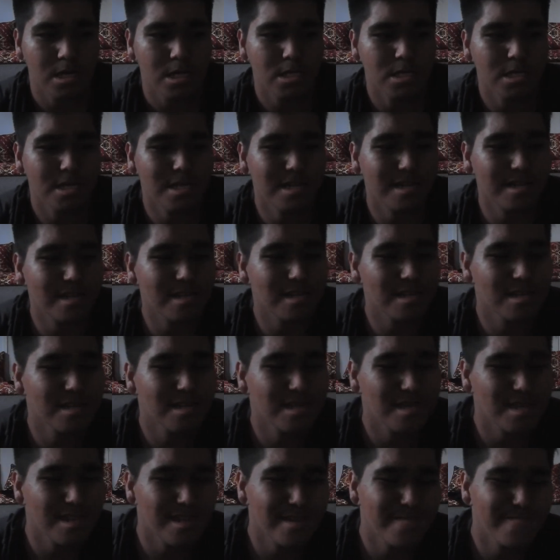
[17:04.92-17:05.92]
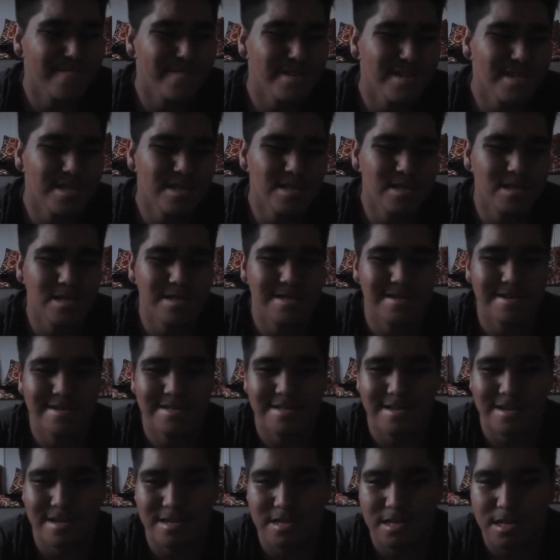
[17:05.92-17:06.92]
like basically
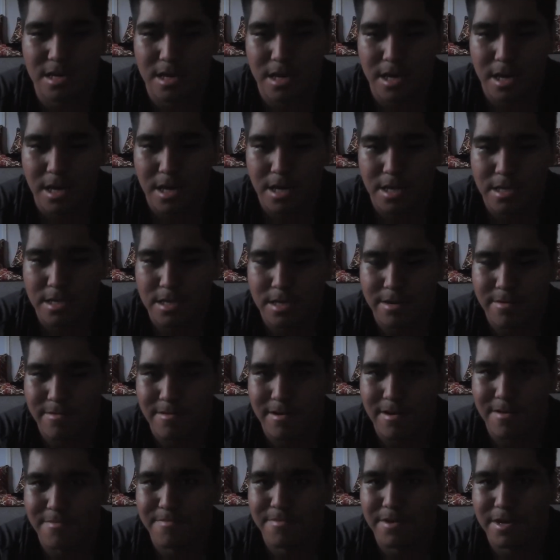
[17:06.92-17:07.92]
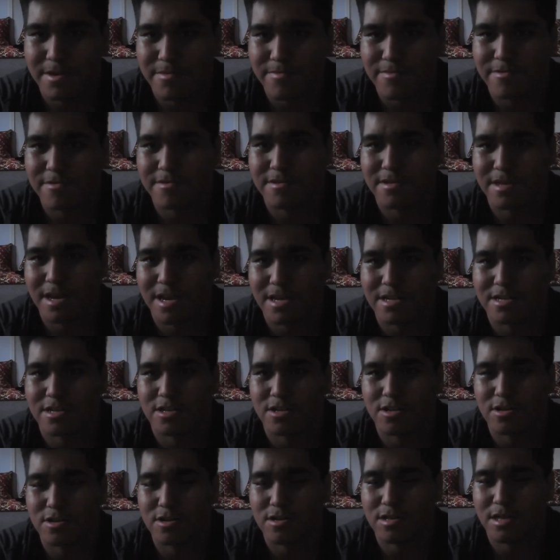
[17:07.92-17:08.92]
like there are people that
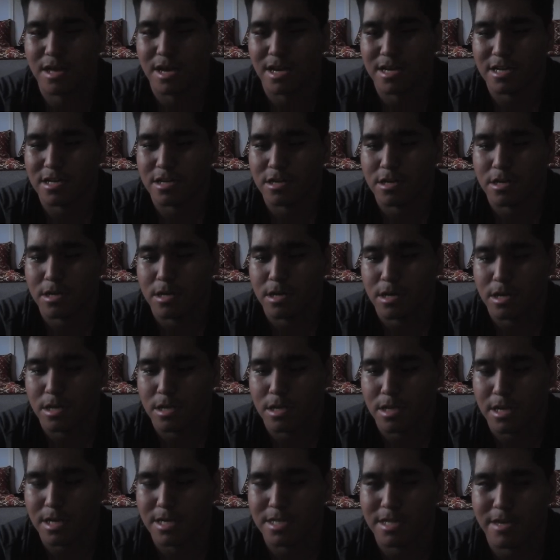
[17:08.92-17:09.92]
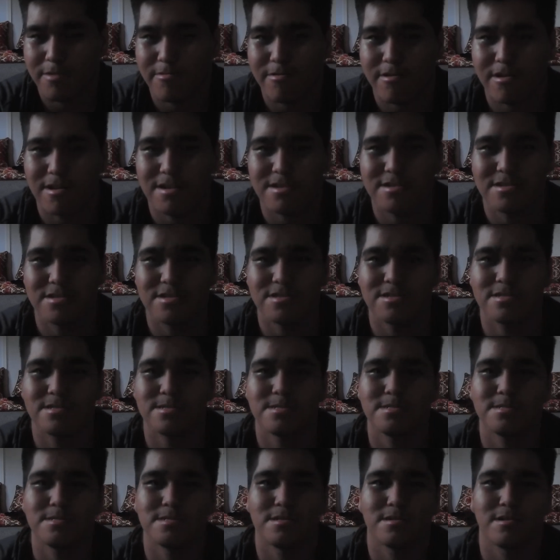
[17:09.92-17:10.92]
do like there are
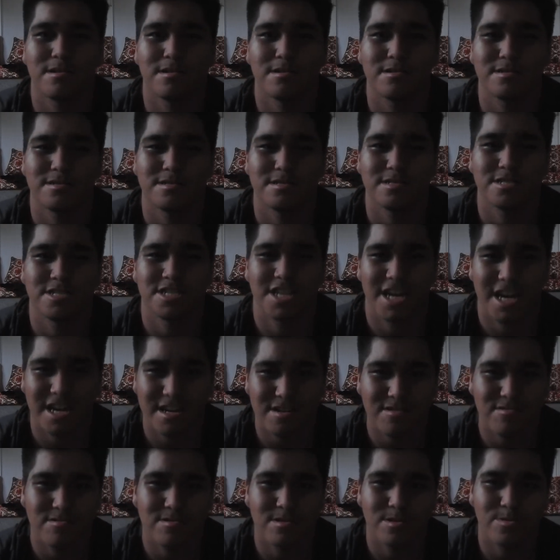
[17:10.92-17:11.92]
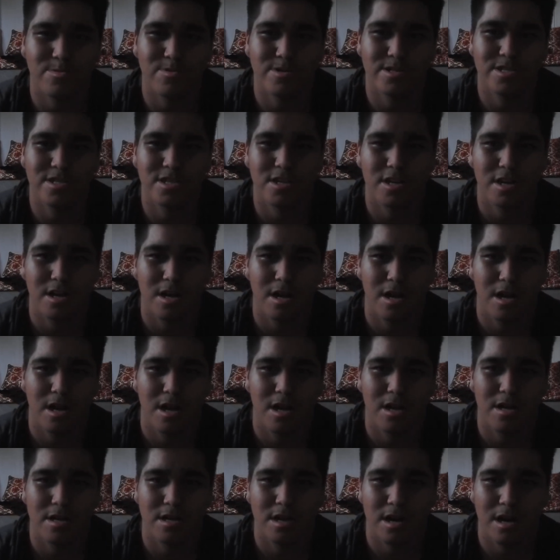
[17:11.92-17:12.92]
news on channels which
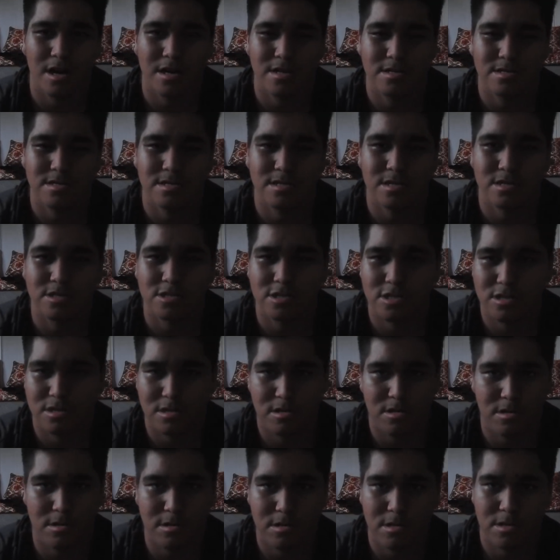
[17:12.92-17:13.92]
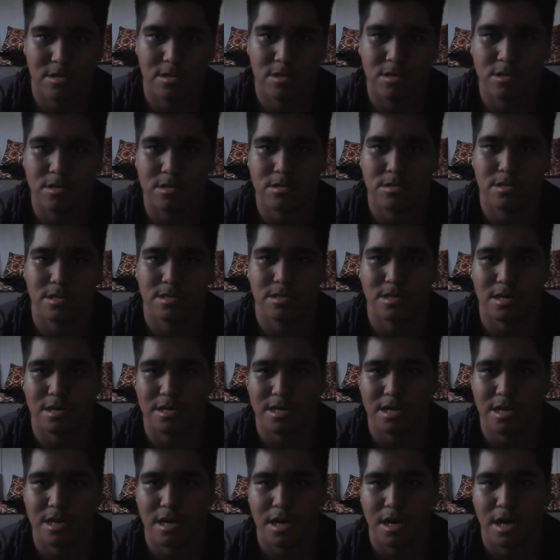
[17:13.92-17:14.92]
I search Turner News. It's like
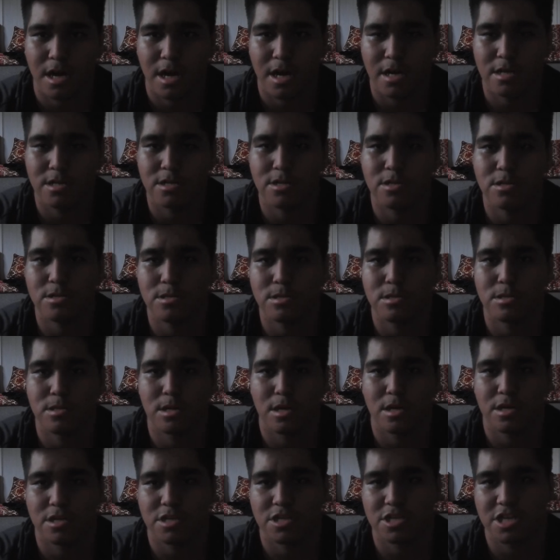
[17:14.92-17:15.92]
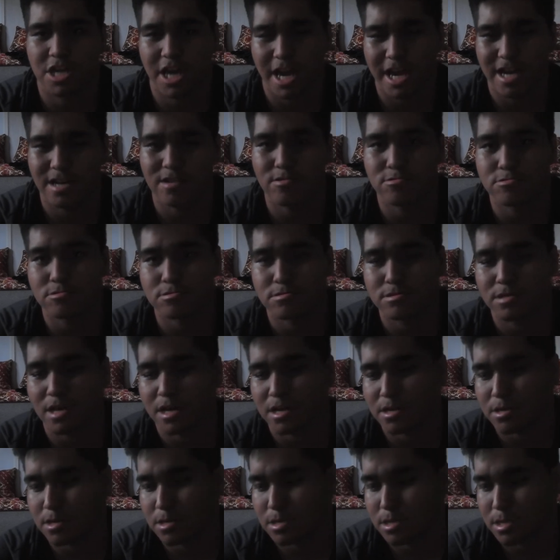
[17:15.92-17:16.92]
a news channel
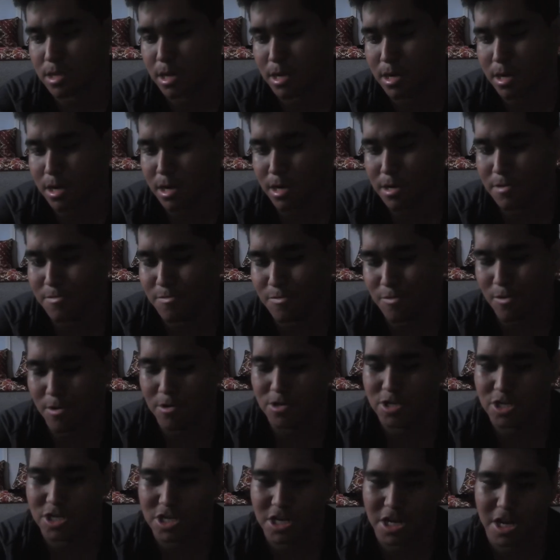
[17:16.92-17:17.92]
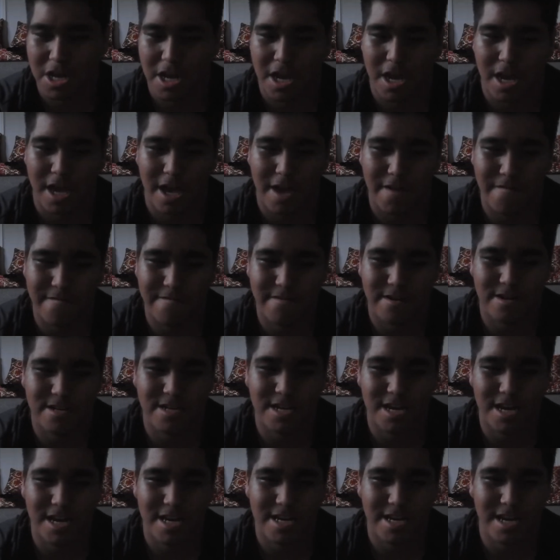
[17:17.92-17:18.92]
like that I watch every
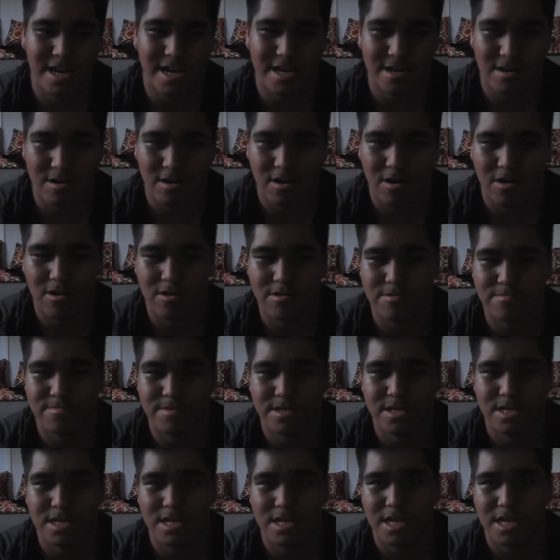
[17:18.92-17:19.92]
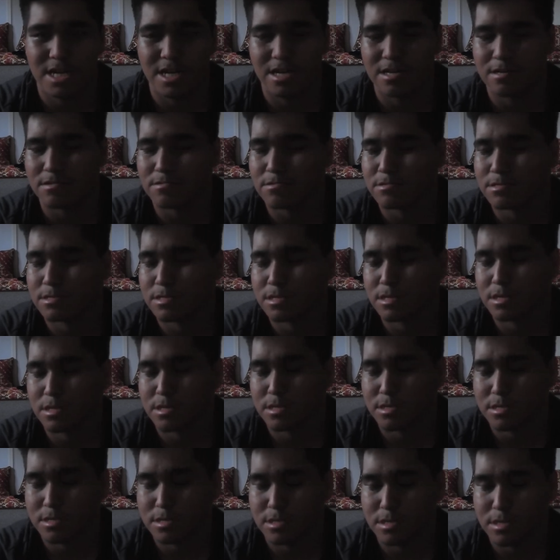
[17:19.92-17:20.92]
day at home, and
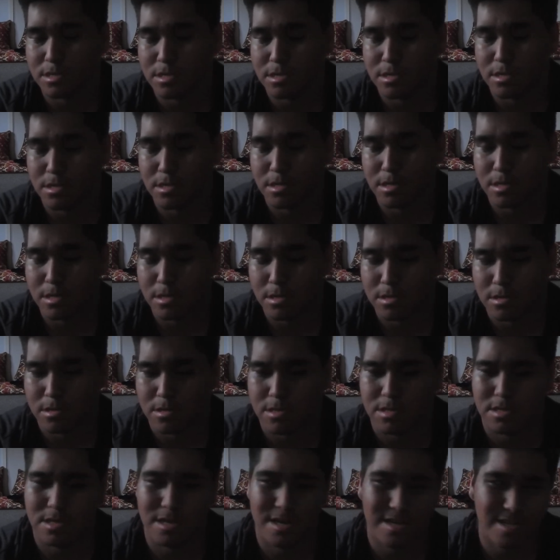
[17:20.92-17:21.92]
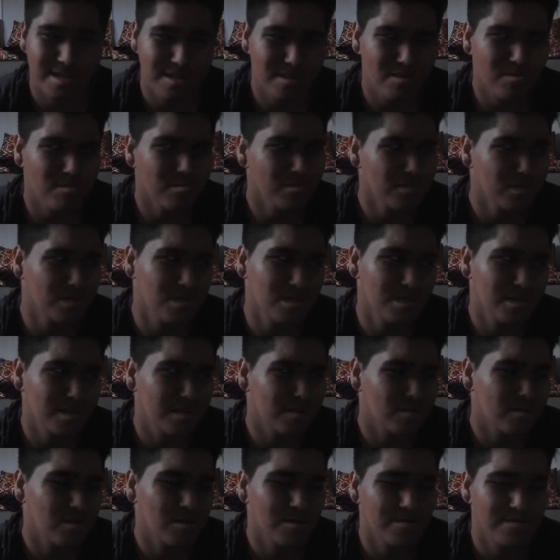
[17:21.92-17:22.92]
also at
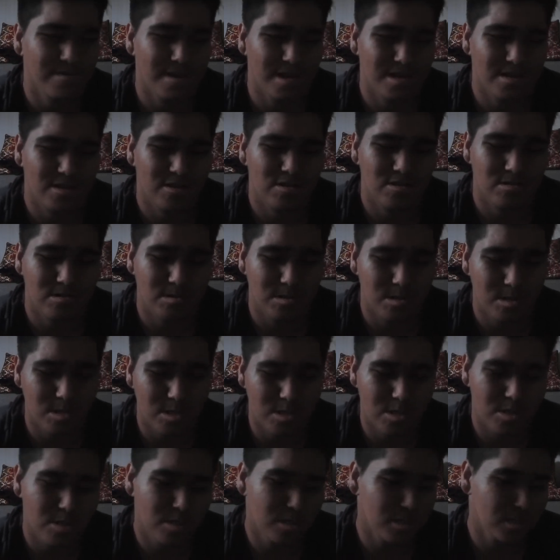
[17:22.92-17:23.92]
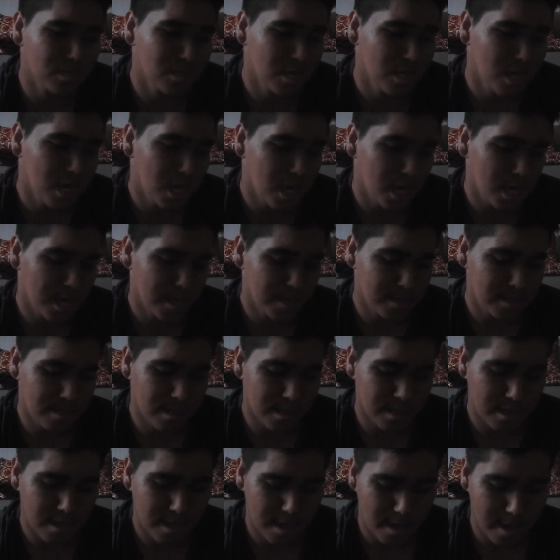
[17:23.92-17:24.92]
home, like Turner News, it's
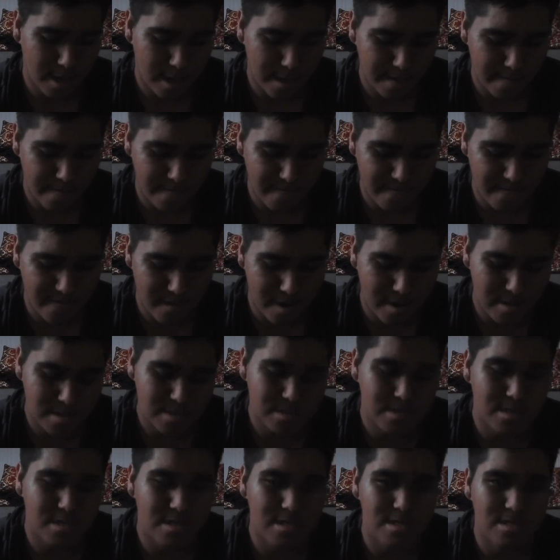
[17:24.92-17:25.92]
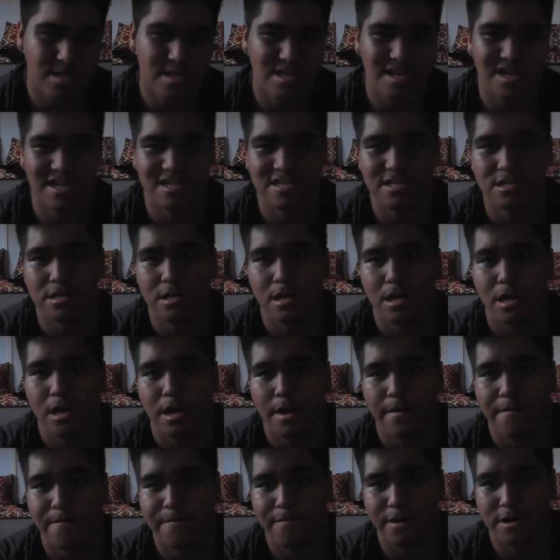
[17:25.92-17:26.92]
like a Farsi
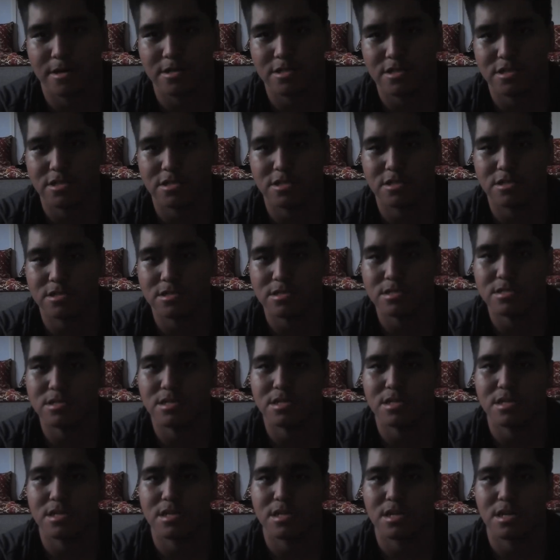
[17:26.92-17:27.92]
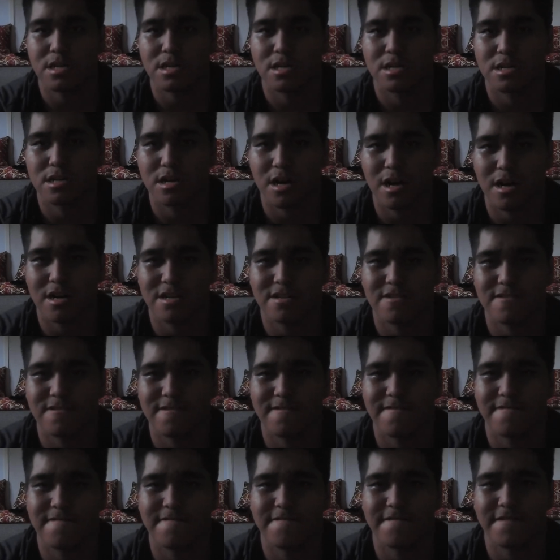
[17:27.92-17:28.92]
/ Pashtun kind
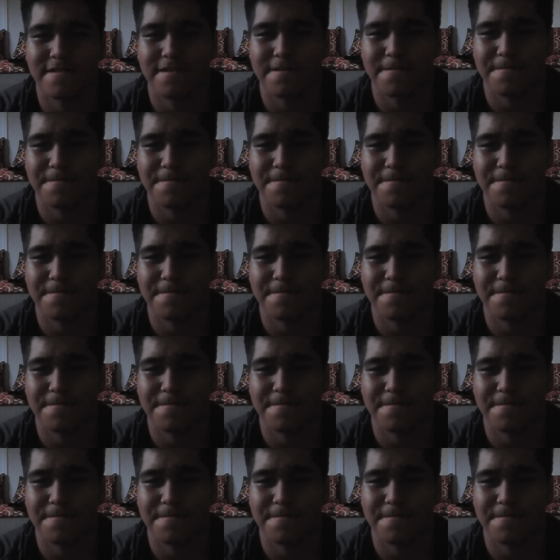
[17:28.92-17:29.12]
of